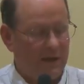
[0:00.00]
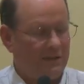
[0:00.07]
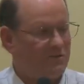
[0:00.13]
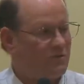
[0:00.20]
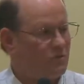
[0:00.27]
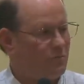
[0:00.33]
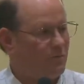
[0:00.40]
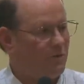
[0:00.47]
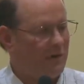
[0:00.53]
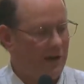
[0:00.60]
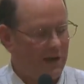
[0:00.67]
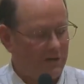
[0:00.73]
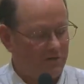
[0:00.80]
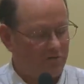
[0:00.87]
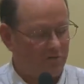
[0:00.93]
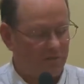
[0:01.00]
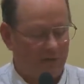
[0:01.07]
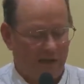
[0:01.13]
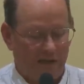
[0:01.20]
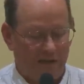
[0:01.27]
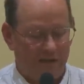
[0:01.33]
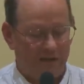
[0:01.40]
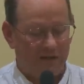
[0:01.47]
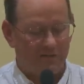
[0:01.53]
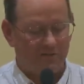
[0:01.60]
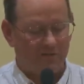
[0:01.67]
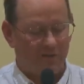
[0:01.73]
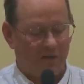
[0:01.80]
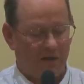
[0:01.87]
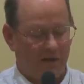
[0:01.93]
A supernatural light, he
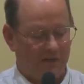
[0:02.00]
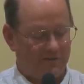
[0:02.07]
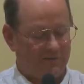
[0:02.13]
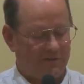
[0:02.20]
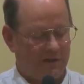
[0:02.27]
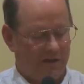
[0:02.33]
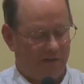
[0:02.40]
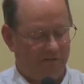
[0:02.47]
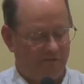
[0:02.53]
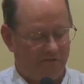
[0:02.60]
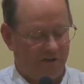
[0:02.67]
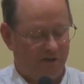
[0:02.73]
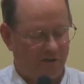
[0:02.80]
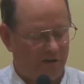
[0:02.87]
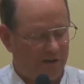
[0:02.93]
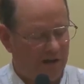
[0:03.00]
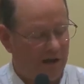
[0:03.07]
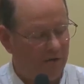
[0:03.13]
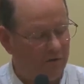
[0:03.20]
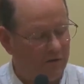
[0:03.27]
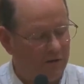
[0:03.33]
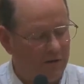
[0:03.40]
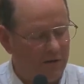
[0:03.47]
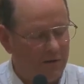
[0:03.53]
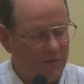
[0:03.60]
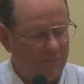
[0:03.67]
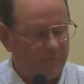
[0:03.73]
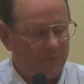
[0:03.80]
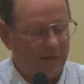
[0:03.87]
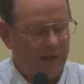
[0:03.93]
us, uh, figured it out,
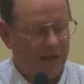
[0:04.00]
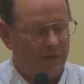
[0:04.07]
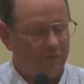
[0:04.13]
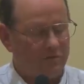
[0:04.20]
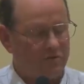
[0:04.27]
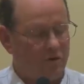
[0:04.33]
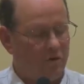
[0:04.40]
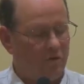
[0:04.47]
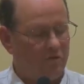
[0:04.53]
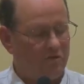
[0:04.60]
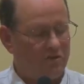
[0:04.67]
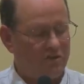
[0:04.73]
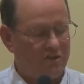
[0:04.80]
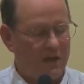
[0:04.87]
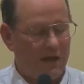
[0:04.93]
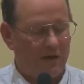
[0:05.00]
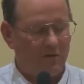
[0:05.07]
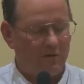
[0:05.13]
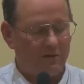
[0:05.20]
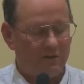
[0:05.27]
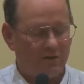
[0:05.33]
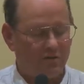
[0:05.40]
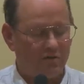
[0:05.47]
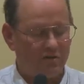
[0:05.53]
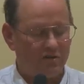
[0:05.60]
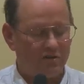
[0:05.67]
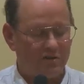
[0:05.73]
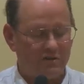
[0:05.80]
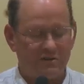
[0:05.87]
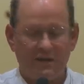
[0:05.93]
and it was overshadowing the
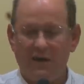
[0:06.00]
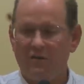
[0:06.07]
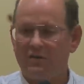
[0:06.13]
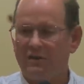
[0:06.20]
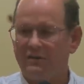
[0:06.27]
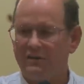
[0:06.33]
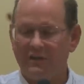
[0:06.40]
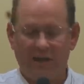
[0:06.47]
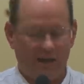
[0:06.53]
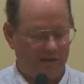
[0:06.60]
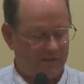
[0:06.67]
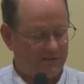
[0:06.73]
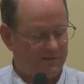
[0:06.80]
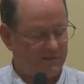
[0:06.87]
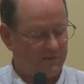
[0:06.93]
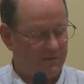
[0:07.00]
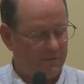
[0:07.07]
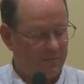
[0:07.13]
Christians out on the ice.